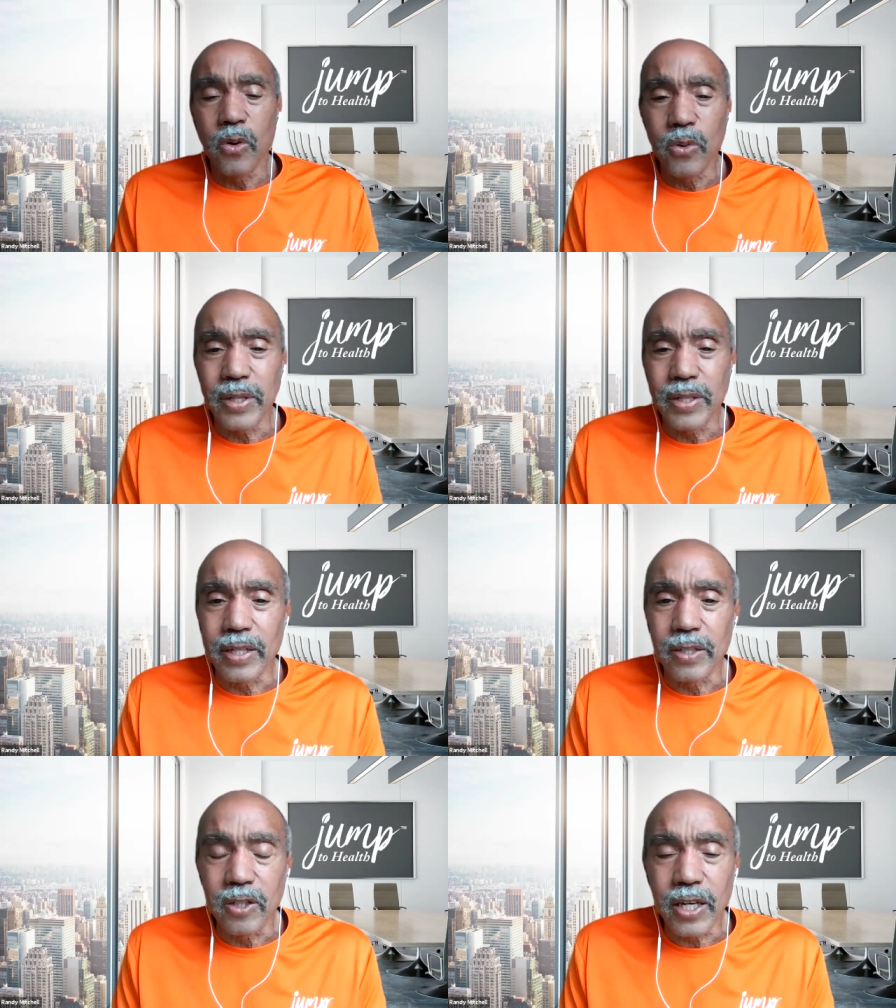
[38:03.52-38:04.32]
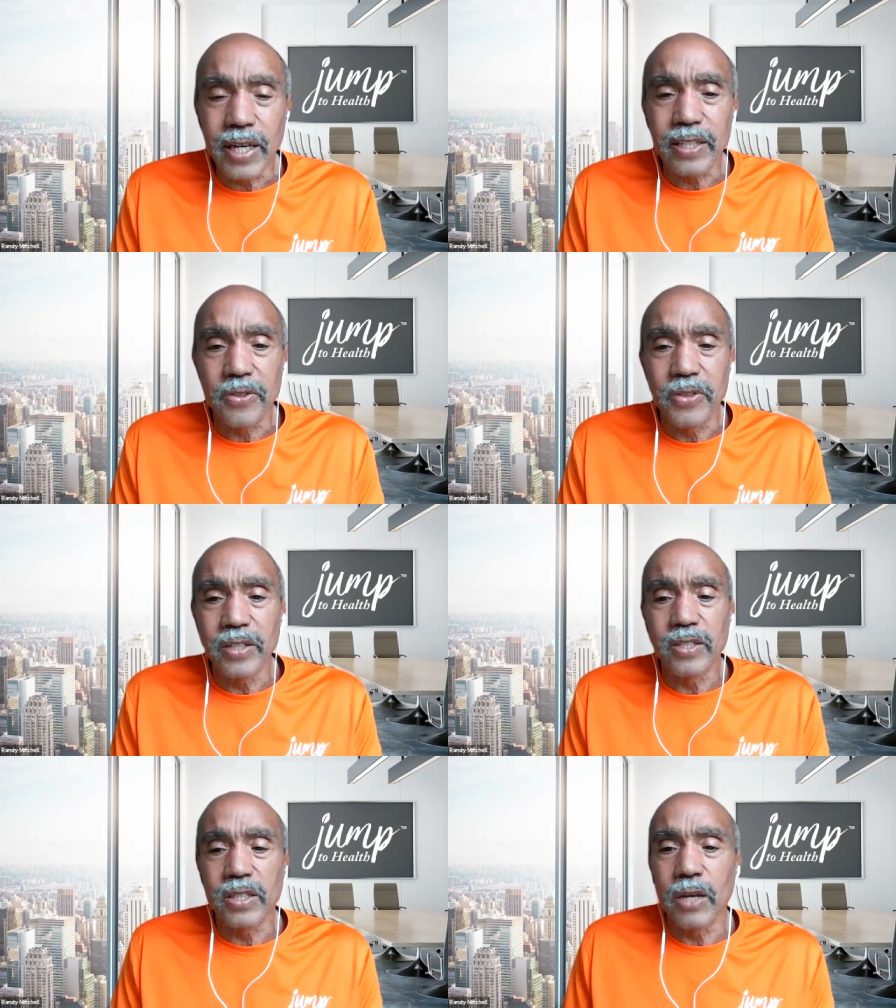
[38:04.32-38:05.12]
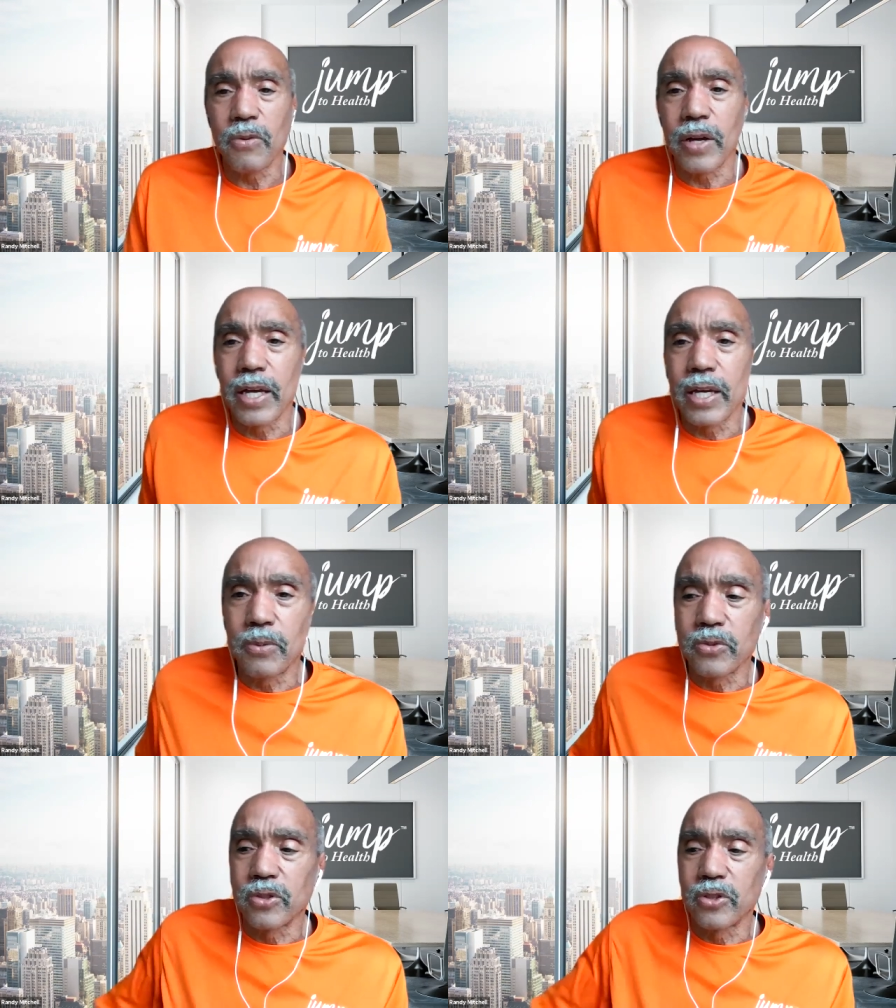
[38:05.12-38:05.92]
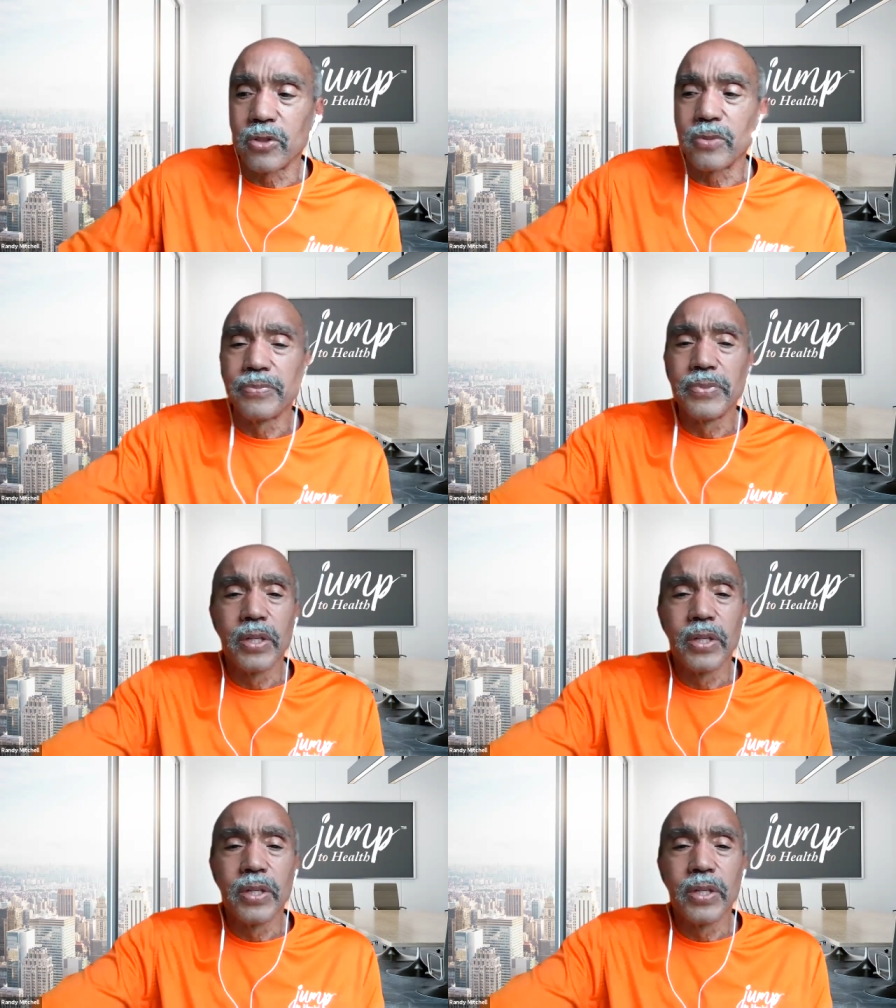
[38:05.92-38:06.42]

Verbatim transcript: know, and, and look at the things that they were able to do.